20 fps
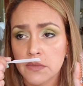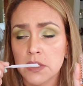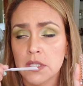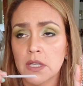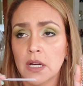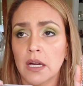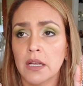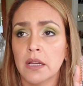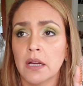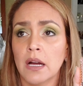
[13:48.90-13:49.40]

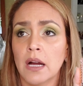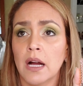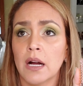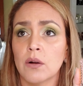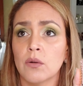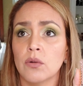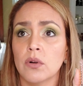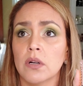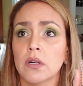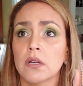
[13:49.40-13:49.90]
Donna
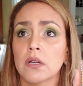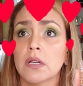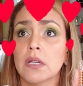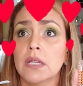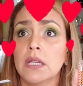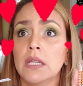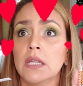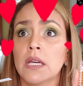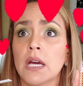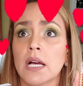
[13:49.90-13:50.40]
Acqua.
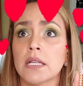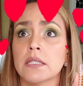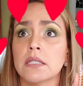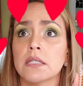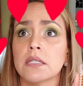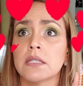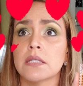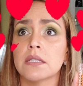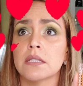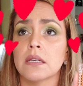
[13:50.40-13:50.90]

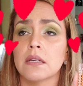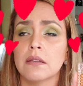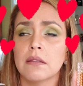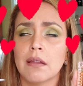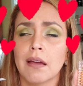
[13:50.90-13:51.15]
Yes.